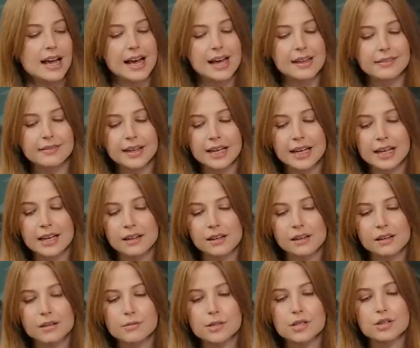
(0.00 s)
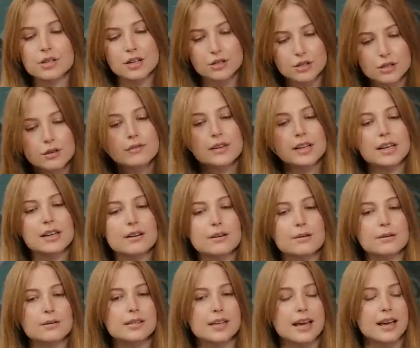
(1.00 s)
And then we shot two
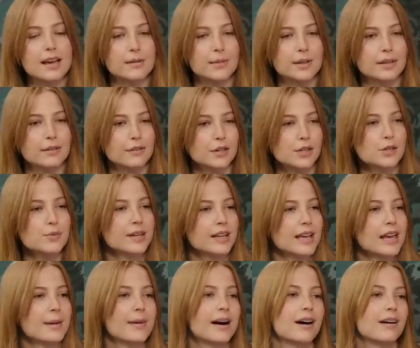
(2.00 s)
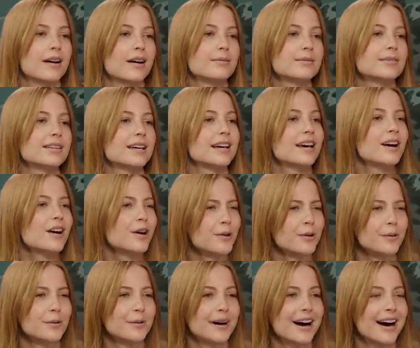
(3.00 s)
videos. And when the first one came out, I was like,
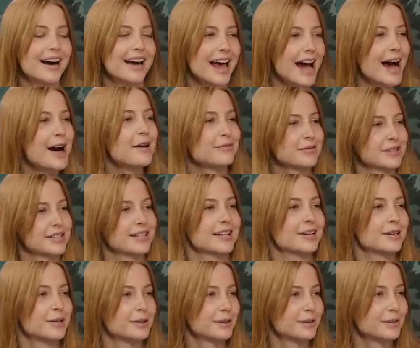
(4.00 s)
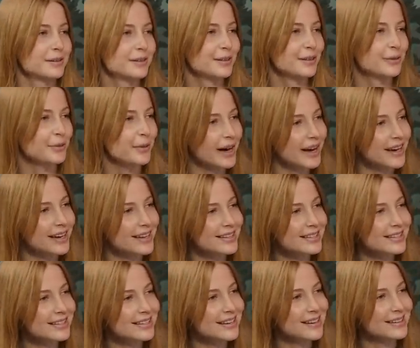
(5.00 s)
Oh, I have to tell you
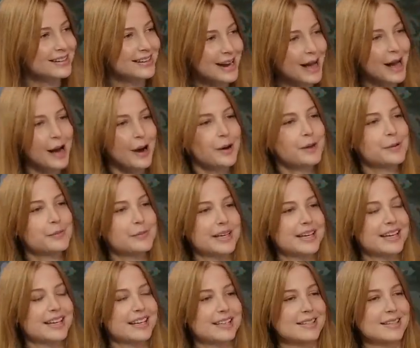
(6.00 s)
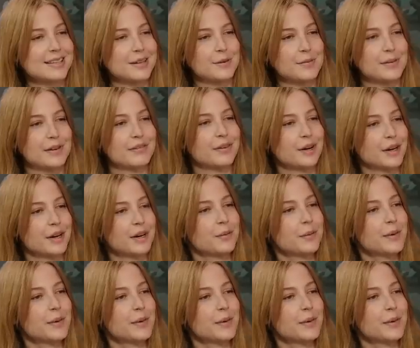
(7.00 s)
guys now because it would be very